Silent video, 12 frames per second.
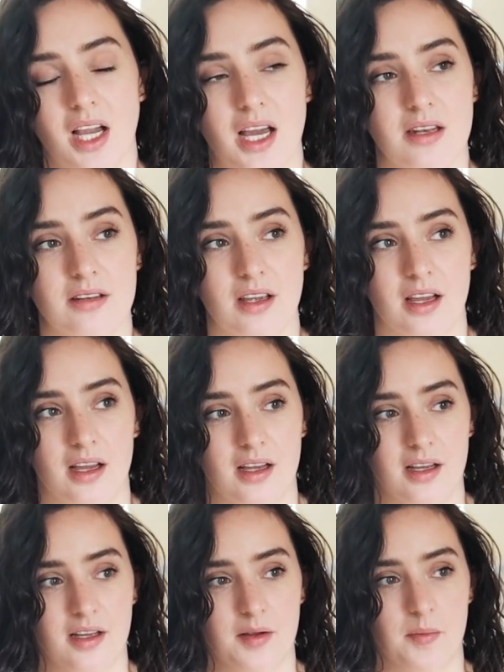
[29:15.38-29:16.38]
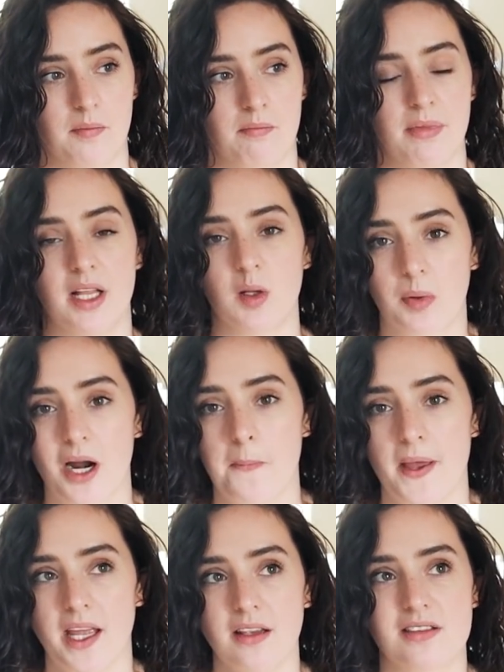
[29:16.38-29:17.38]
and meal
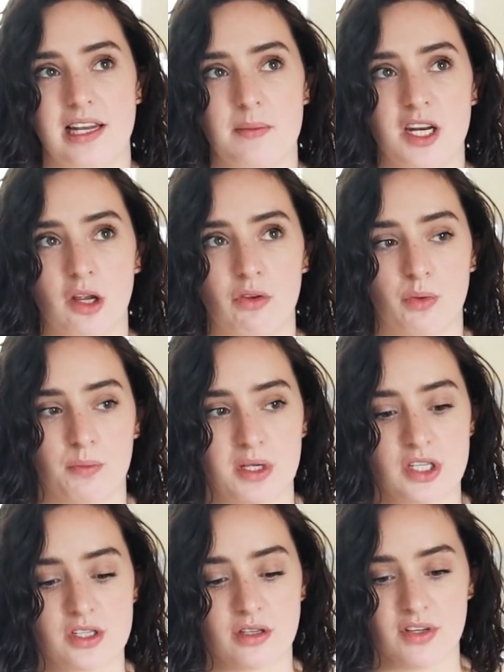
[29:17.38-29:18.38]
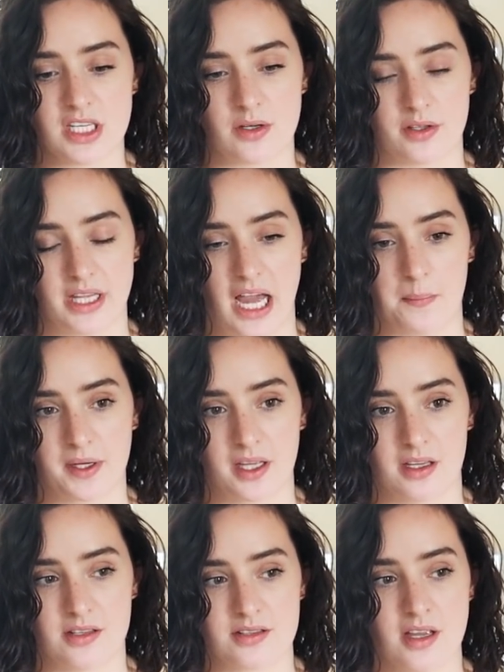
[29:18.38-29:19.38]
prepping. So let me know if you want me to do a video on that,
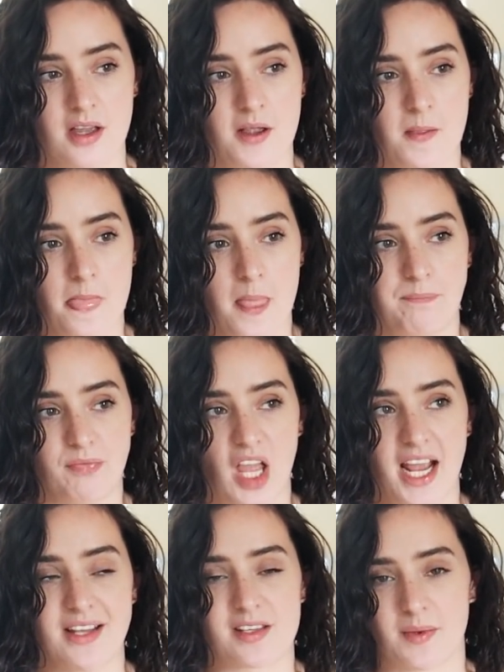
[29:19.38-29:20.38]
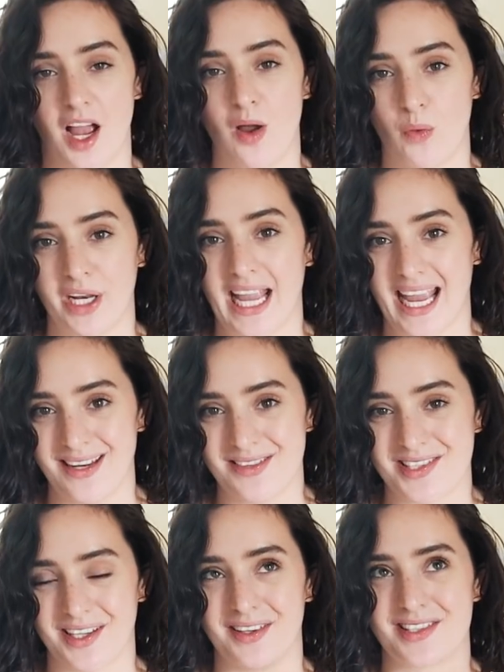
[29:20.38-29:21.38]
because it's something I want to get
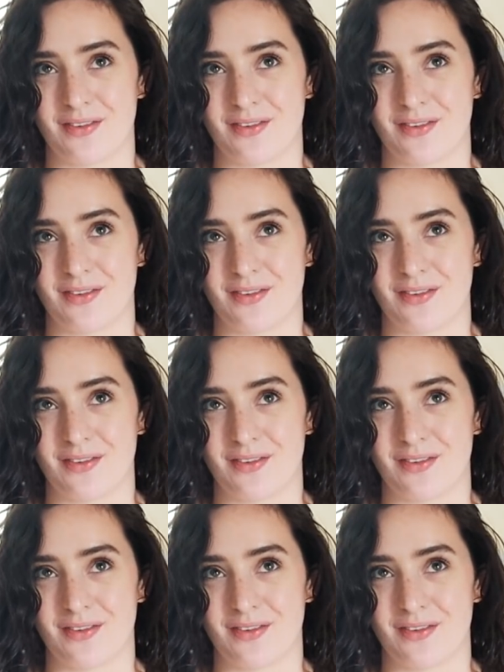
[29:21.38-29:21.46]
into.